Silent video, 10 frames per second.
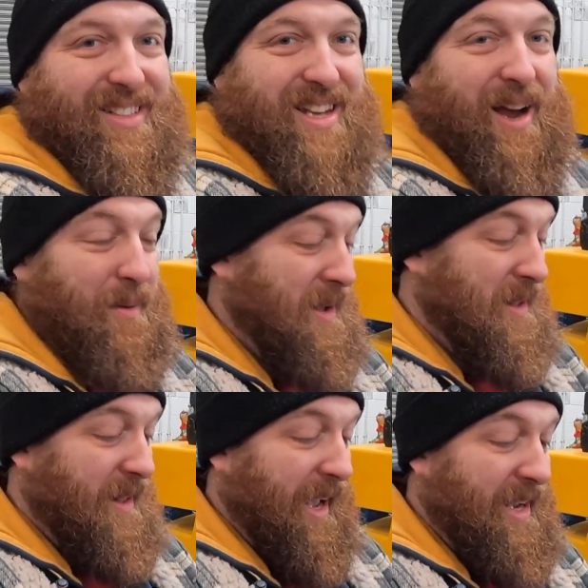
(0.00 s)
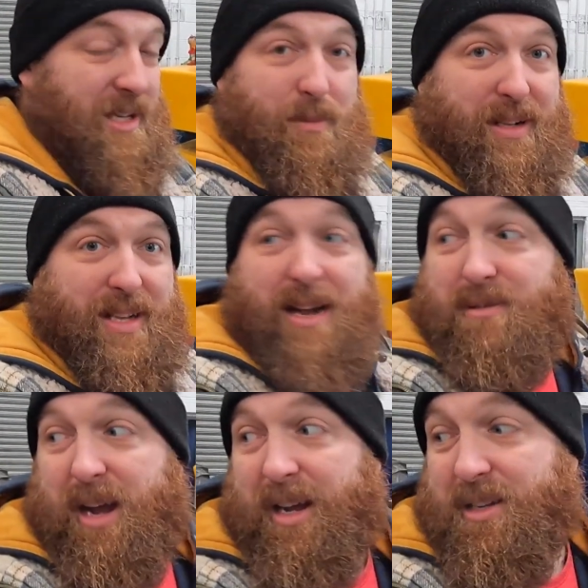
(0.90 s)
So he has been dead
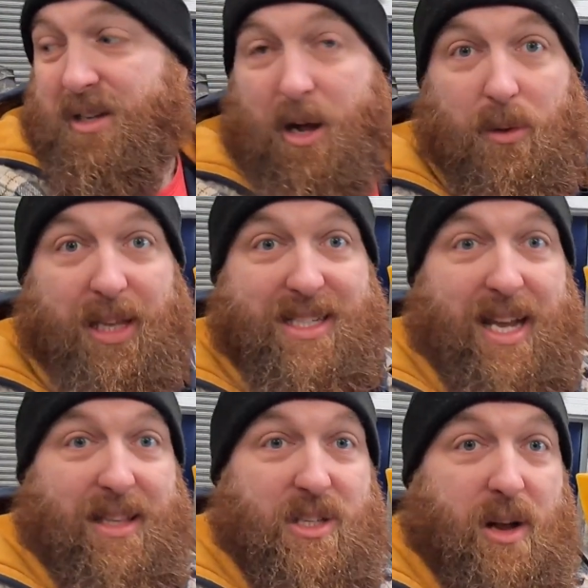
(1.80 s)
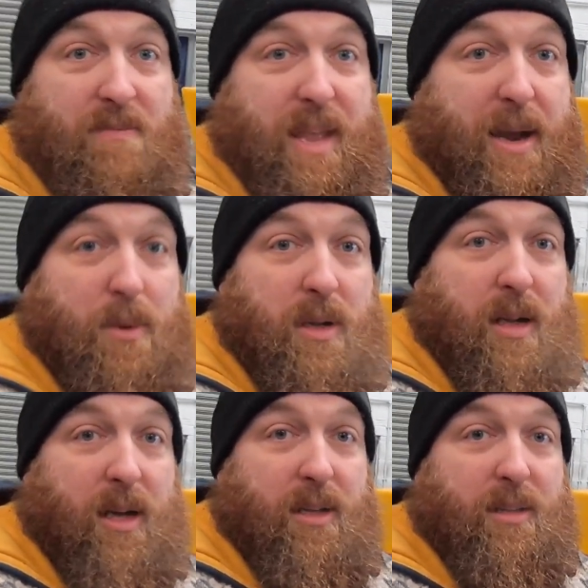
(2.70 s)
right. So let's get this on now,
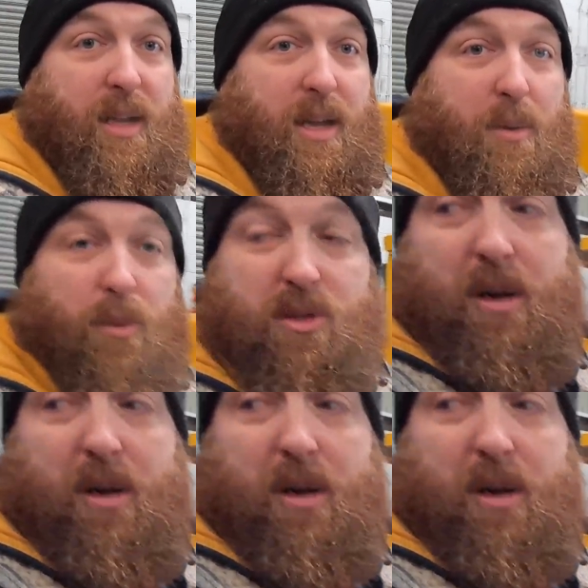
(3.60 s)
and we'll